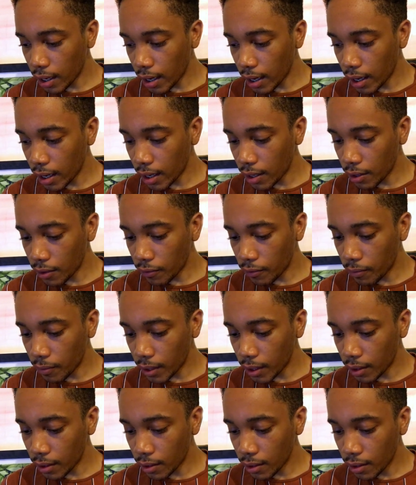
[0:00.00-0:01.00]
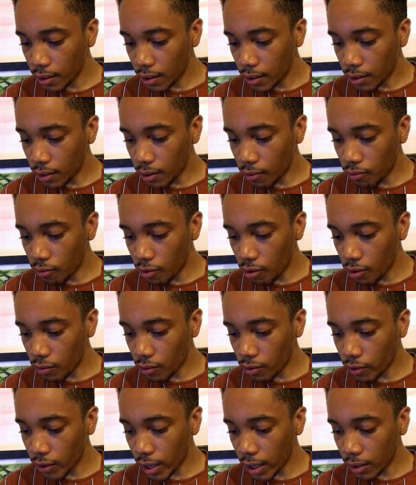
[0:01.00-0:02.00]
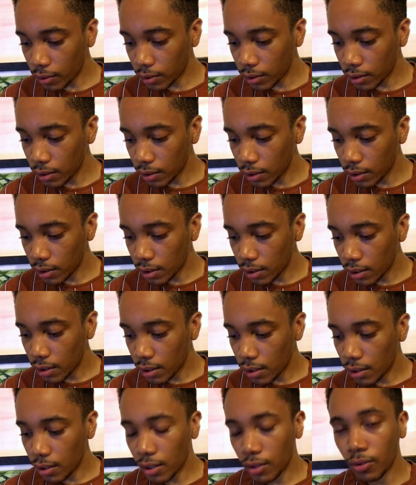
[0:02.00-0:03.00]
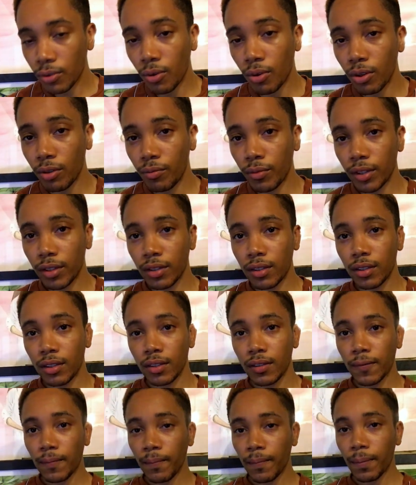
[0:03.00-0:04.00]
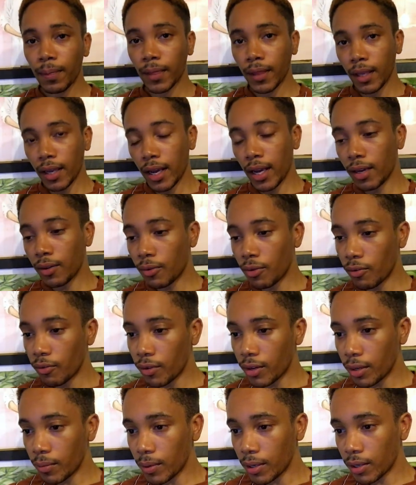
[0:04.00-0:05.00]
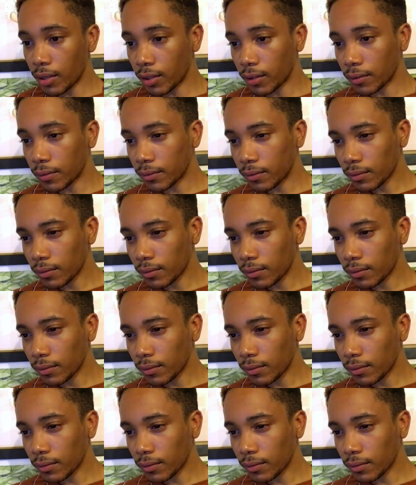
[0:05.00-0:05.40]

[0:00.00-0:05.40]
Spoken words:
ahead of me the roar of the crowd. The tournament had already begun.